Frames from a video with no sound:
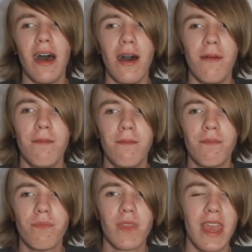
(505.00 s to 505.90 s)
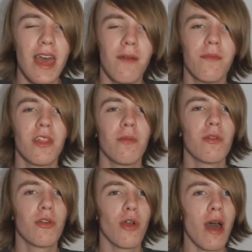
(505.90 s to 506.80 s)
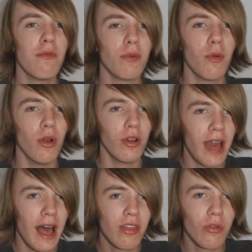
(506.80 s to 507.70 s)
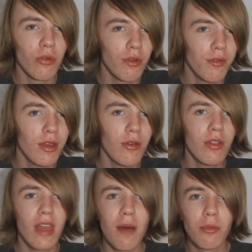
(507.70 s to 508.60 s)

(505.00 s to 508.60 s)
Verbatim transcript: Uh, yeah, subscribe for more concert reviews,